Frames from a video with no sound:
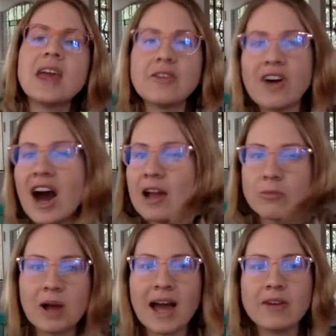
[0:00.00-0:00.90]
If I
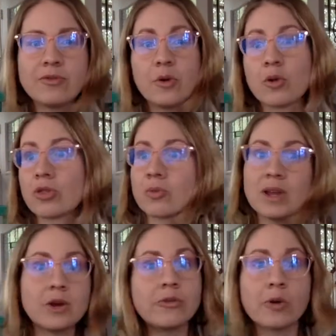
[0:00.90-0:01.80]
write for
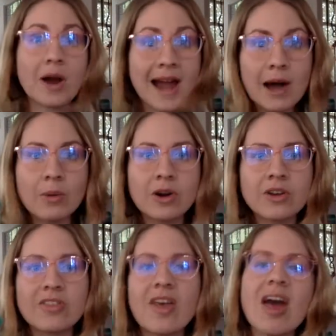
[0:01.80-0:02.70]
3 or 4
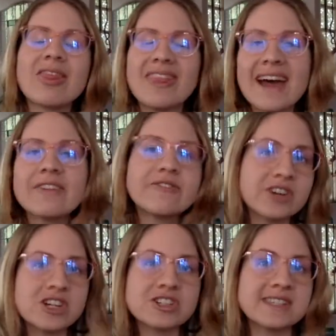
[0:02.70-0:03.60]
hours, that
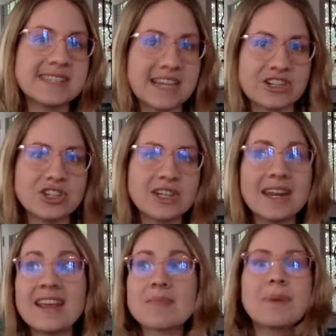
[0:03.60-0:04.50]
first session
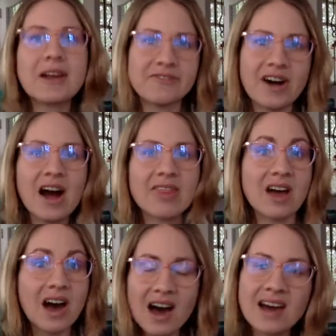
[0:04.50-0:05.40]
is by far the
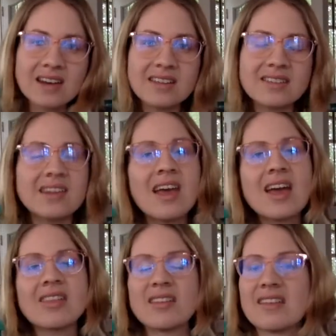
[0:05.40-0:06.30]
hardest,
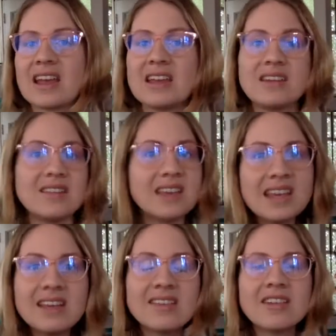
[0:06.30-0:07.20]
the second is
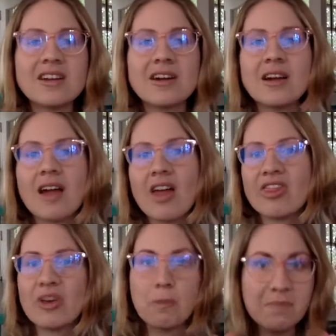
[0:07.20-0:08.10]
easier,
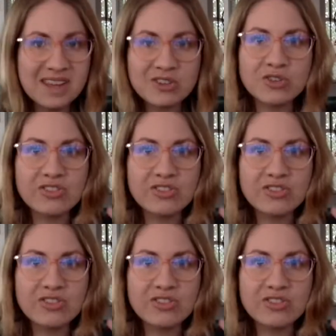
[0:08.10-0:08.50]
the middle